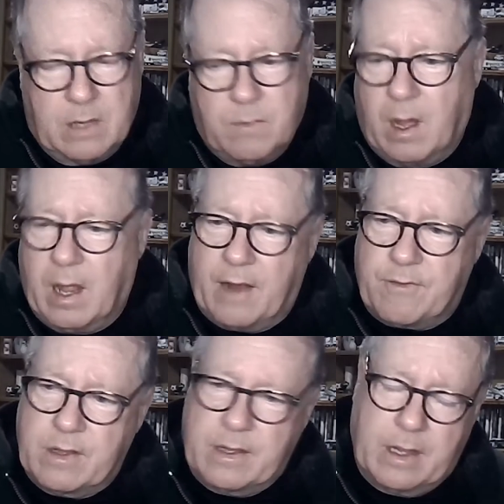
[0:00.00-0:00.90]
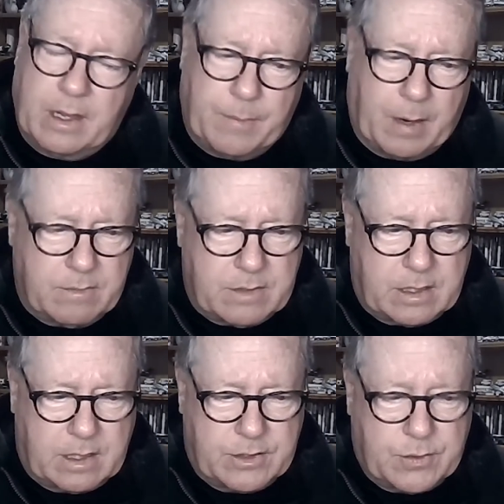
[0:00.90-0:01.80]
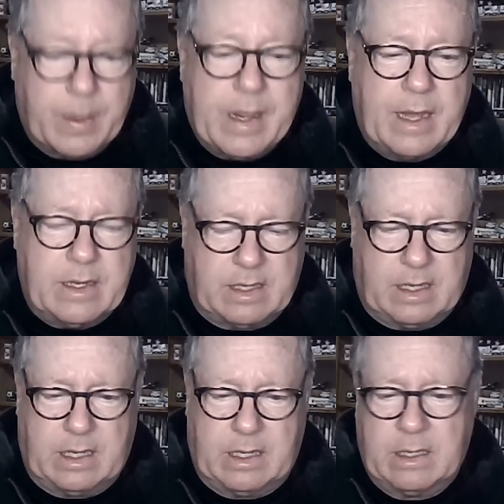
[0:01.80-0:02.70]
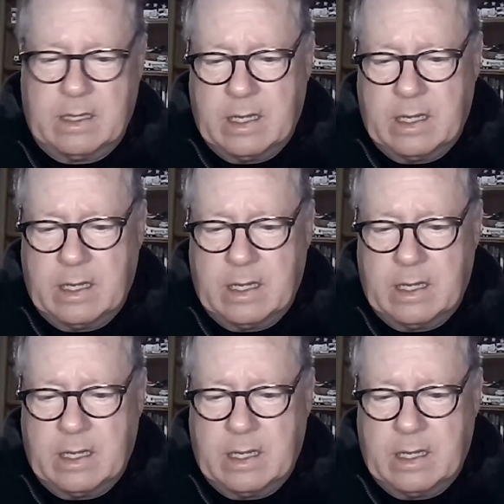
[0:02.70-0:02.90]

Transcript: well, actually in about uh, twenty eighteen,